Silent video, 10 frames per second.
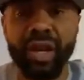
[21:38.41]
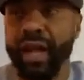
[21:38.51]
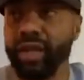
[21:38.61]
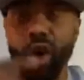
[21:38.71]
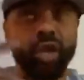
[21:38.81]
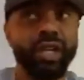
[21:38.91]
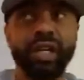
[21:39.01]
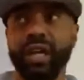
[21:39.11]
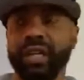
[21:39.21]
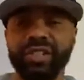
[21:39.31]
and y'all
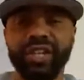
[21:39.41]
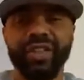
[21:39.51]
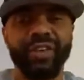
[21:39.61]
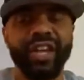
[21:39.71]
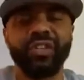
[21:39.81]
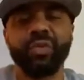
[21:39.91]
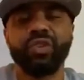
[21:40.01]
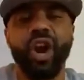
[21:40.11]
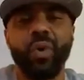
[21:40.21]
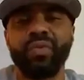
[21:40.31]
look at each other and you
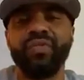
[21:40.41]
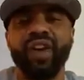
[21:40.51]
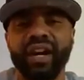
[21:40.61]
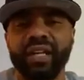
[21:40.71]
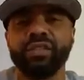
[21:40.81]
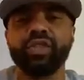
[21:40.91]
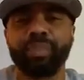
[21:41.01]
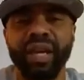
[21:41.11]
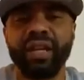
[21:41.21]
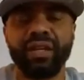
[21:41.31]
don't fucking
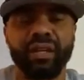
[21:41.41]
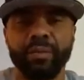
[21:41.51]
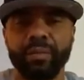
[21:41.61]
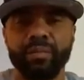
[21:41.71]
speak?